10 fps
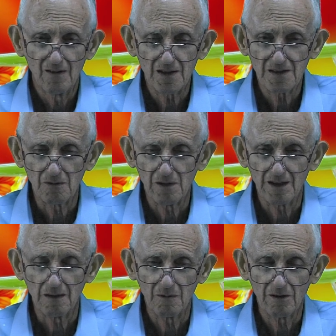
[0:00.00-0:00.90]
what's the
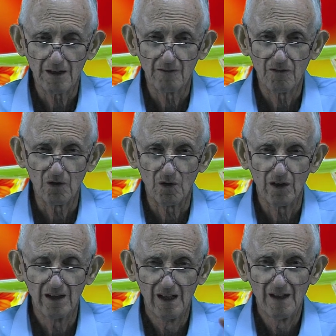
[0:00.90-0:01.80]
word I'm looking
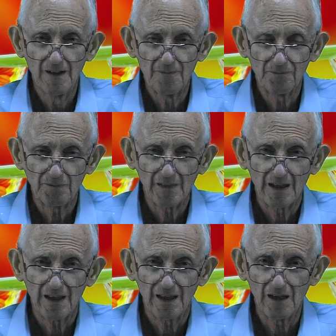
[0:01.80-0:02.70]
for?
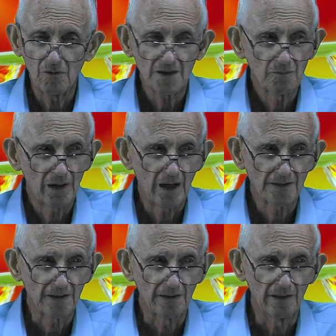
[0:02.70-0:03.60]
He was
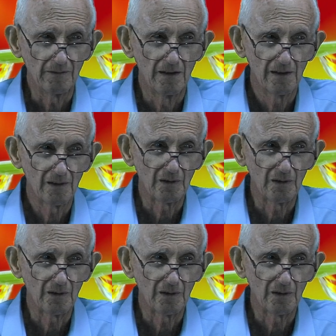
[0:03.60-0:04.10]
positive. Yeah.